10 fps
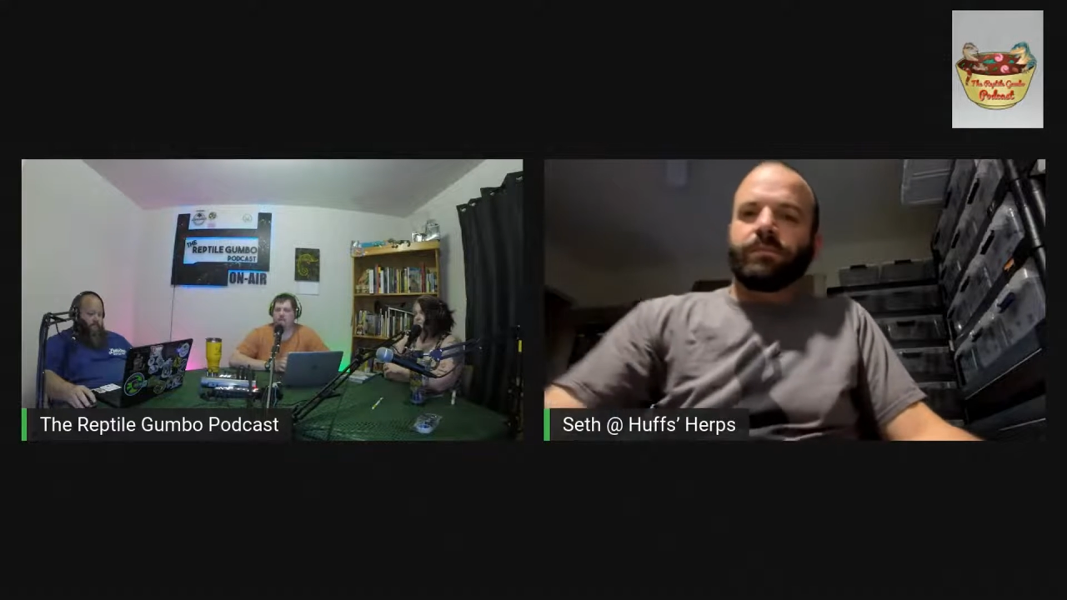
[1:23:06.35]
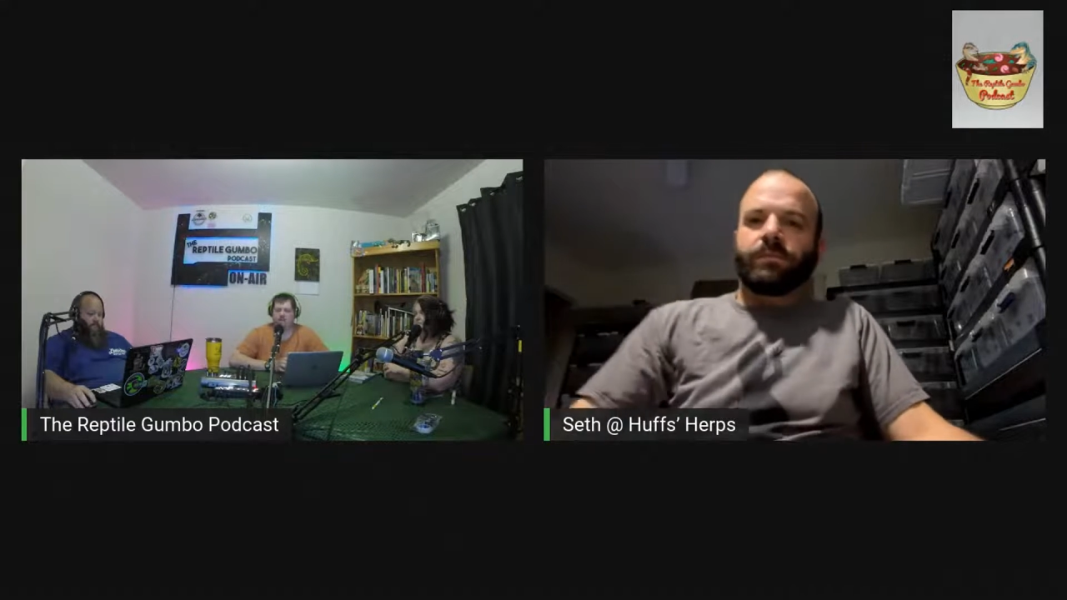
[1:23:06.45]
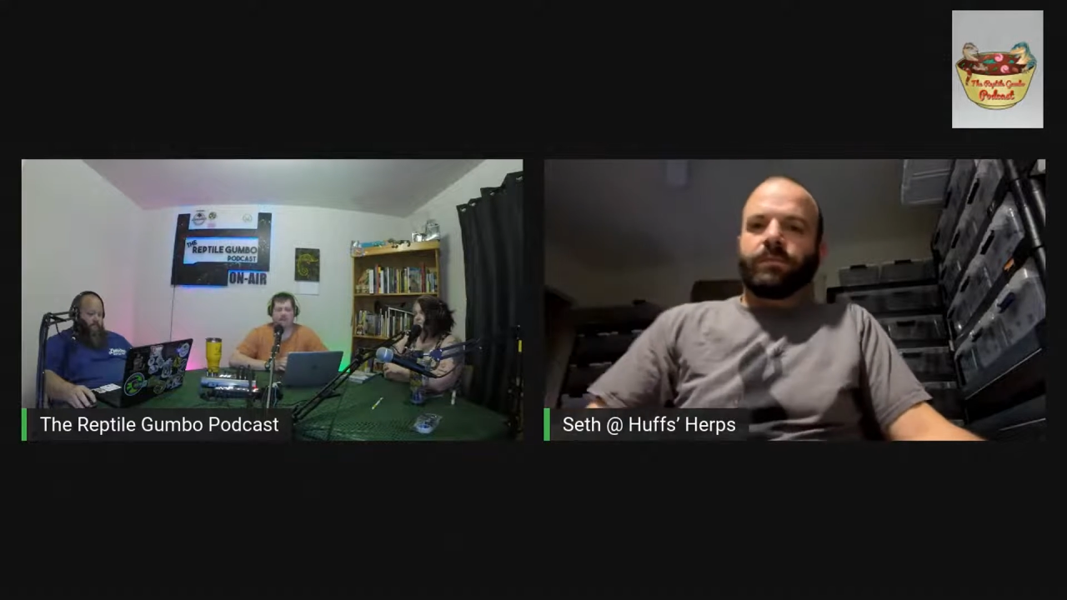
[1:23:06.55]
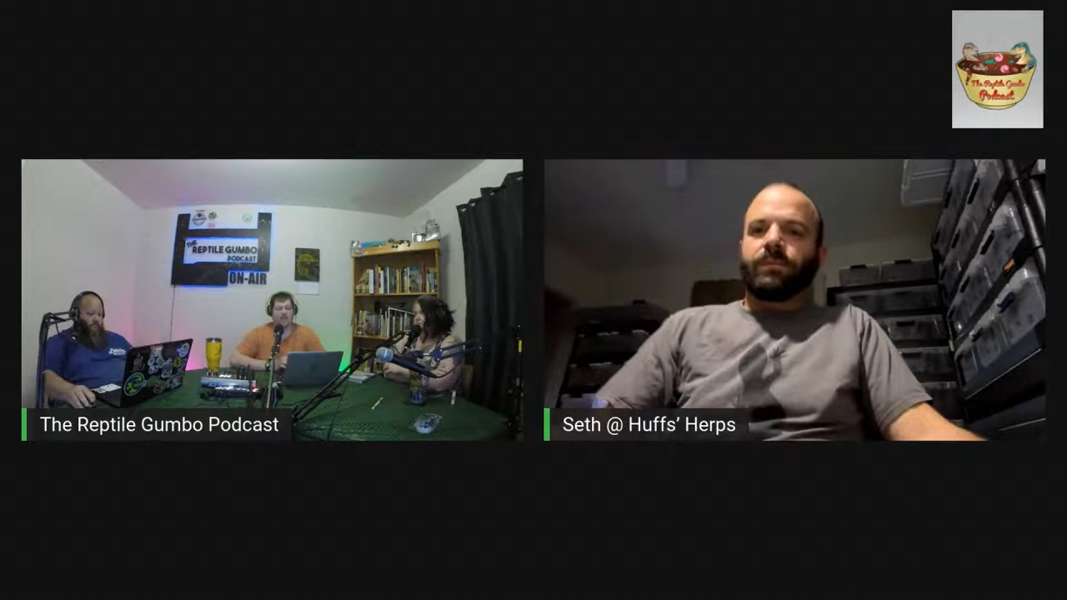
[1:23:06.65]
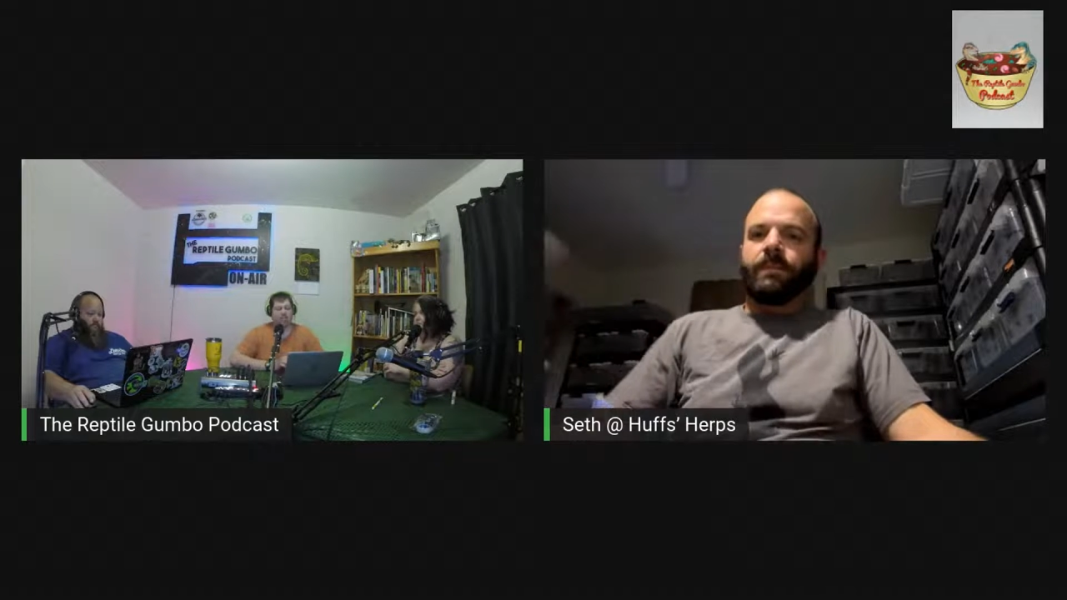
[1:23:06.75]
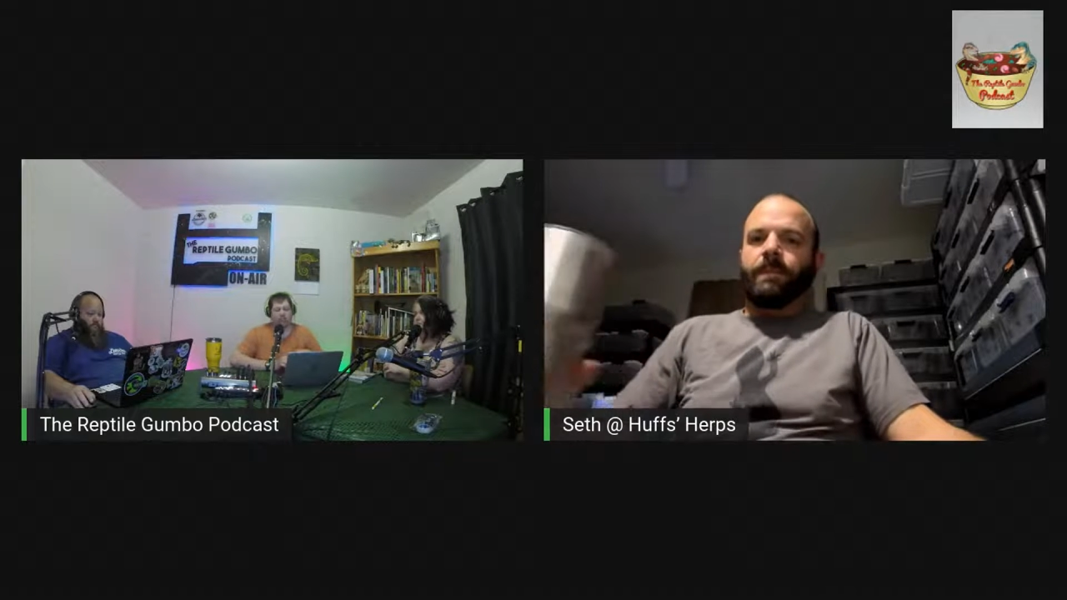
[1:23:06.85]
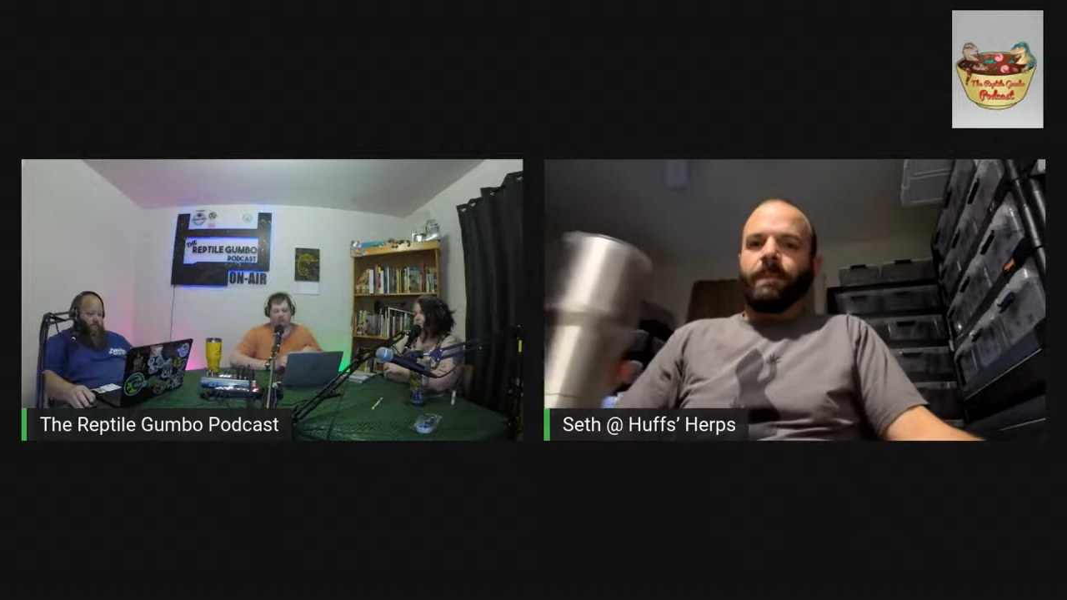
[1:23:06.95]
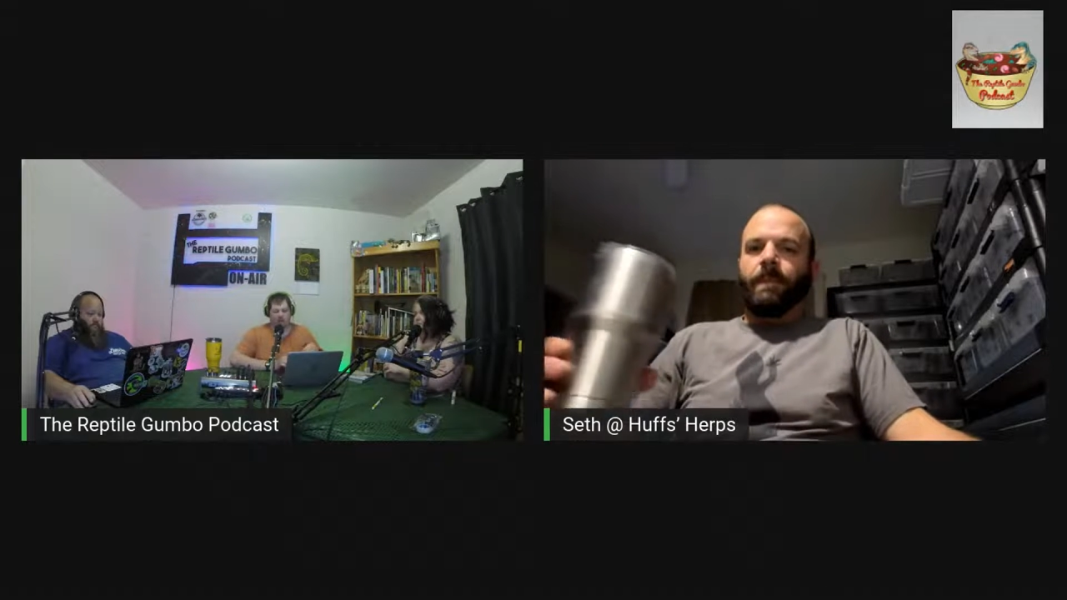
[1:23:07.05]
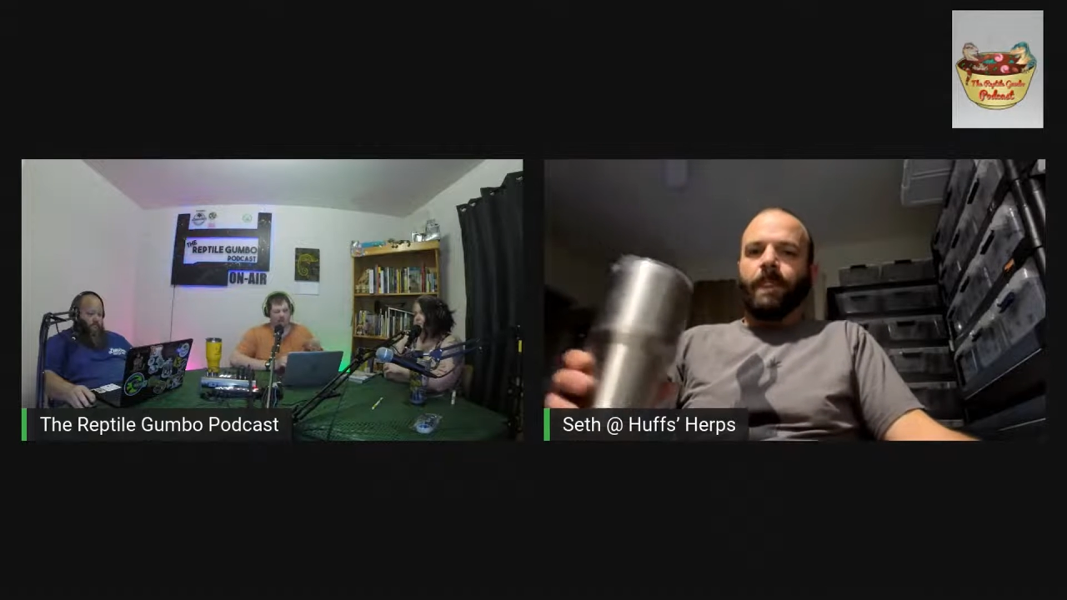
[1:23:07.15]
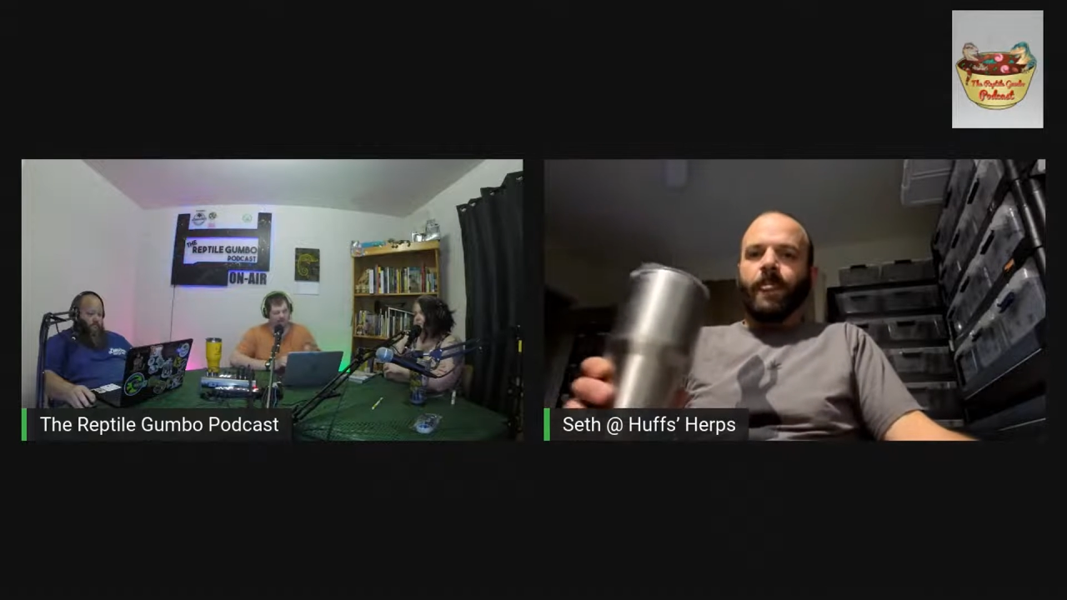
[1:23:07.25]
I try every
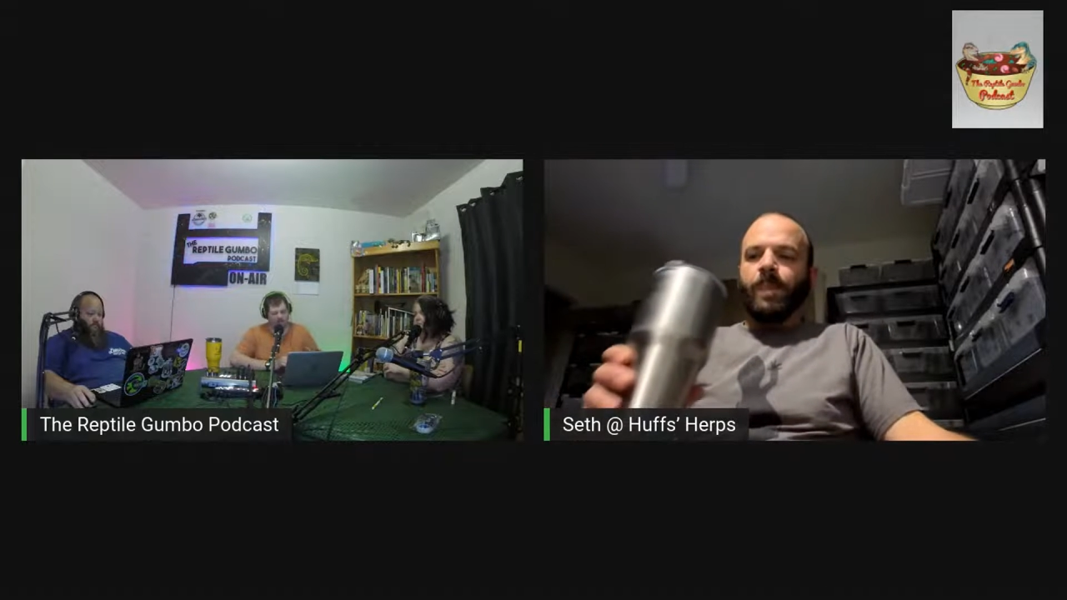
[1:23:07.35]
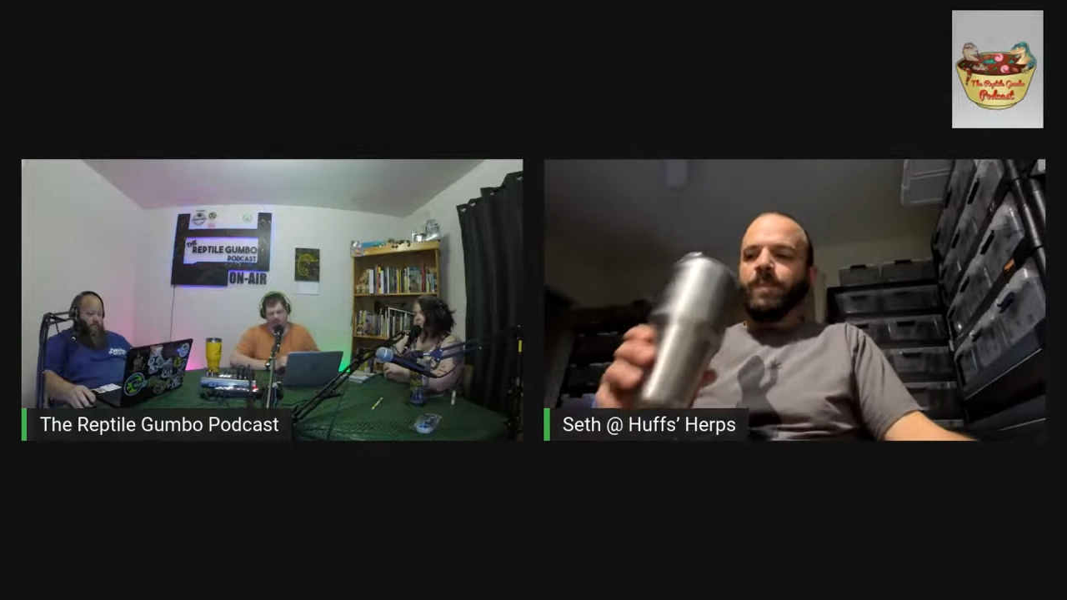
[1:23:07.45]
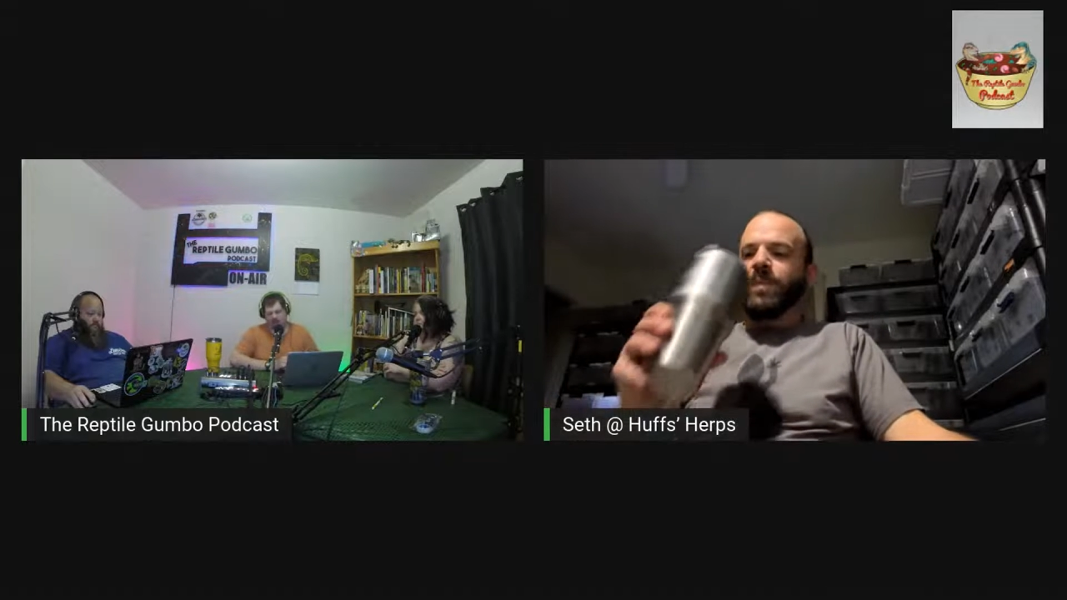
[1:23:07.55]
now and then